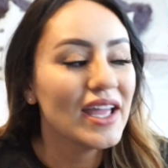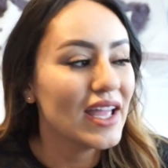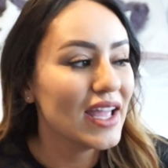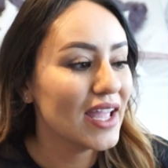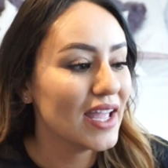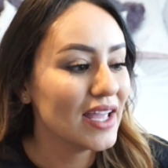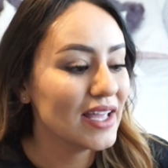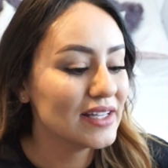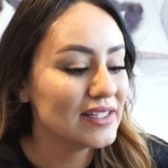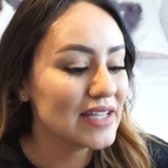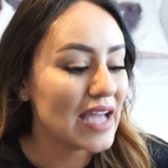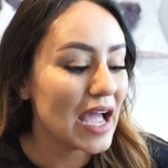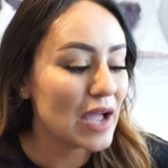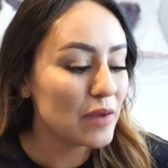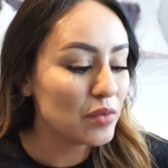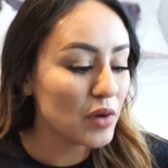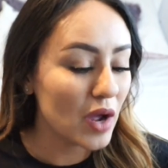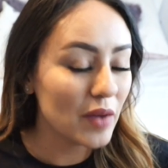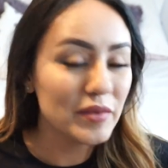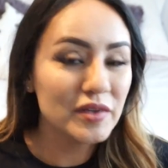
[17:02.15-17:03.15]
and I
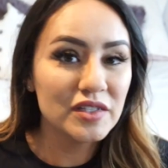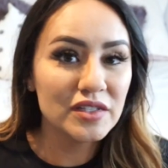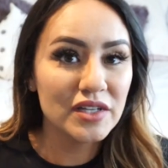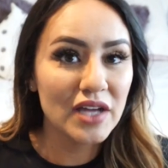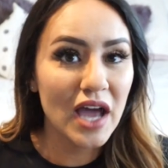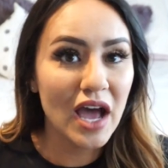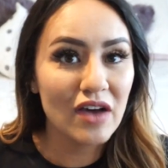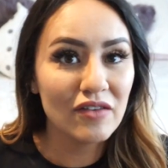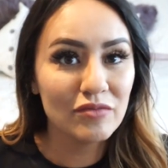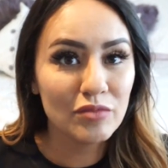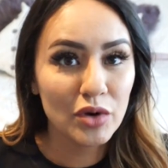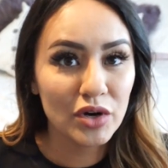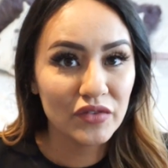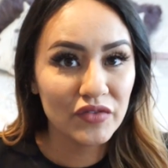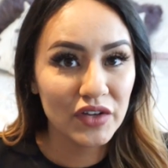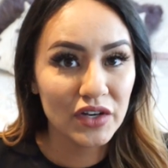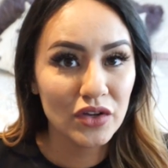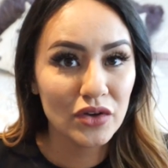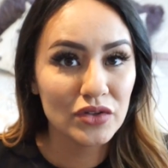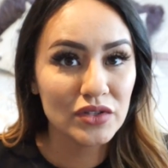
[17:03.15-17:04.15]
promise to have more
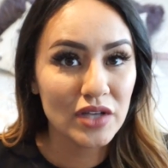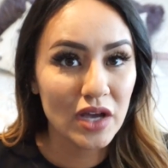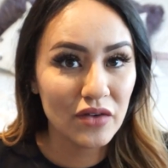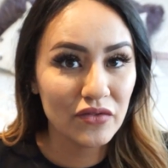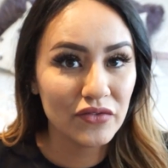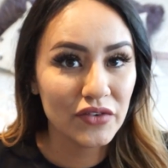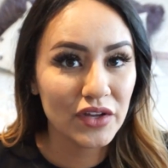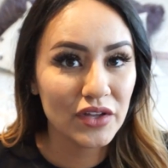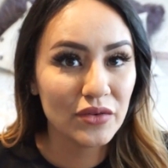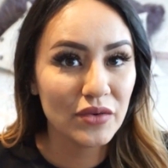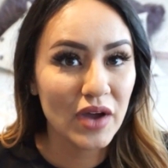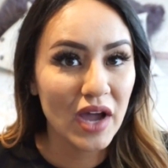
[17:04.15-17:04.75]
videos up for you